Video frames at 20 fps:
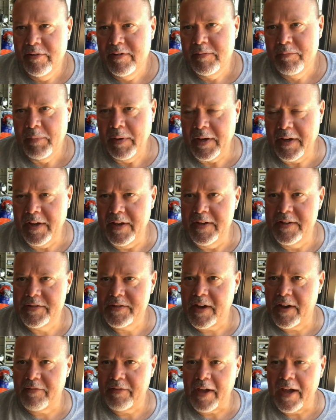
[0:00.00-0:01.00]
because
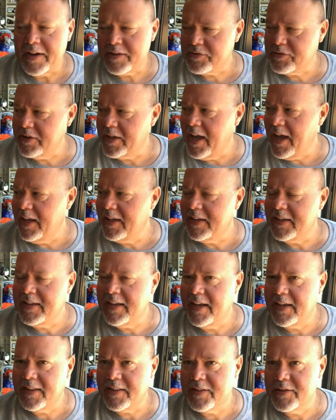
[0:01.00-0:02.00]
I've actually had to
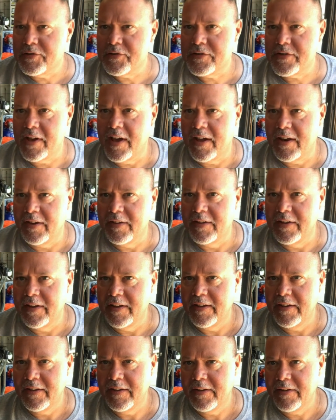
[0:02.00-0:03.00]
take this side of the